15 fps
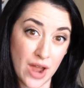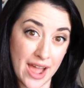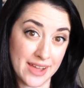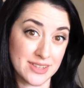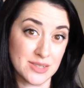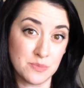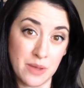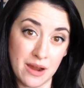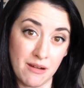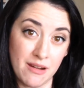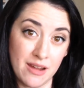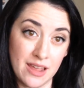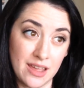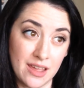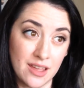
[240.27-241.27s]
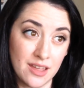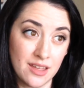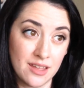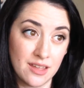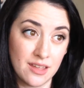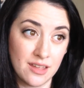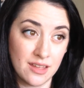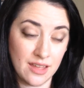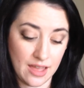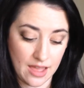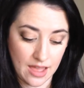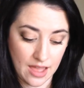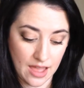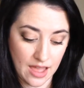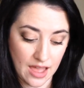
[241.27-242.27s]
raspberry
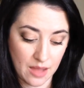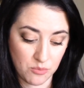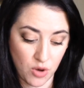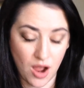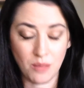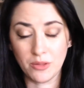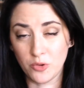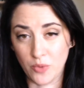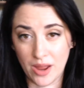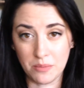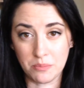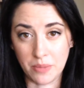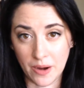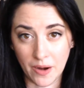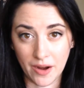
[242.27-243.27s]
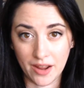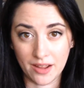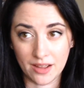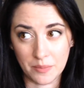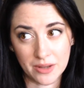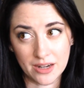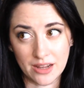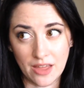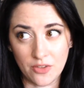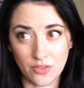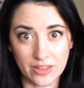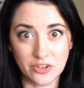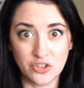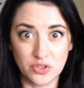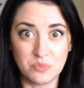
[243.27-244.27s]
and probably red berry coming together,
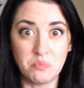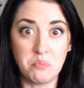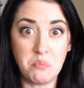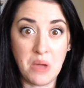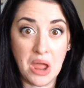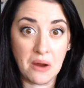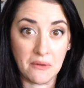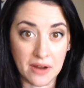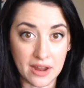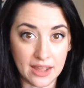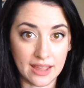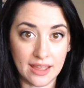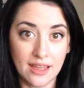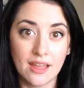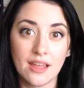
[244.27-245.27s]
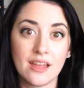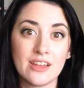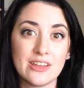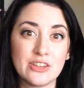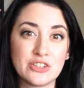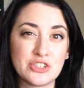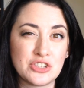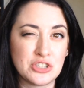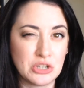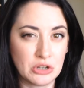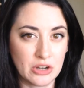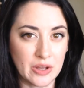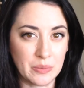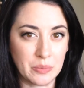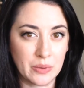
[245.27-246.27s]
like just berry
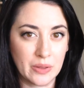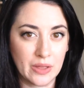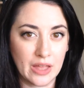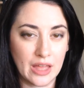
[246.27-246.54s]
syrup.